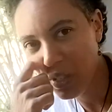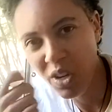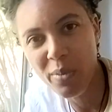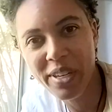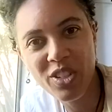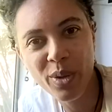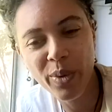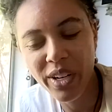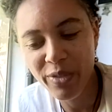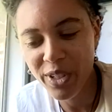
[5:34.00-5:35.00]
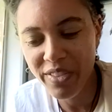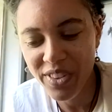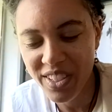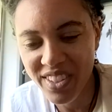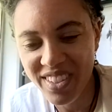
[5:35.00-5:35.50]
a comment or whatever if
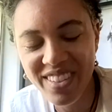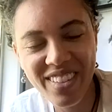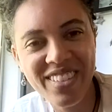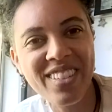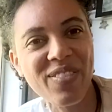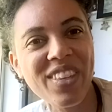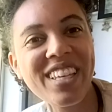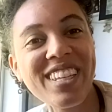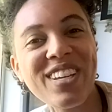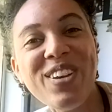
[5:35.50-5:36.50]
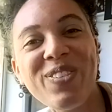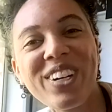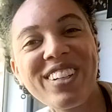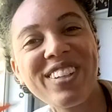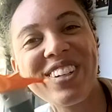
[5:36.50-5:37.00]
this is something that you want
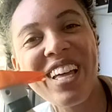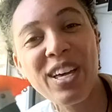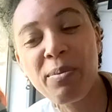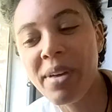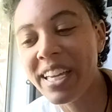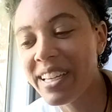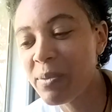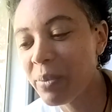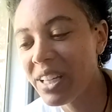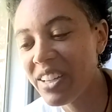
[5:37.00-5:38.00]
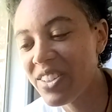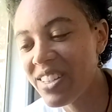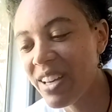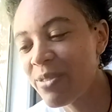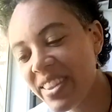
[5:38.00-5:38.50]
to learn how to make and play
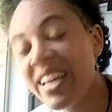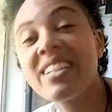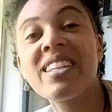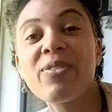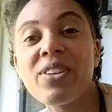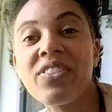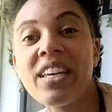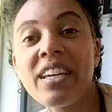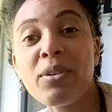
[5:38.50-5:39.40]
yourself. That's everything.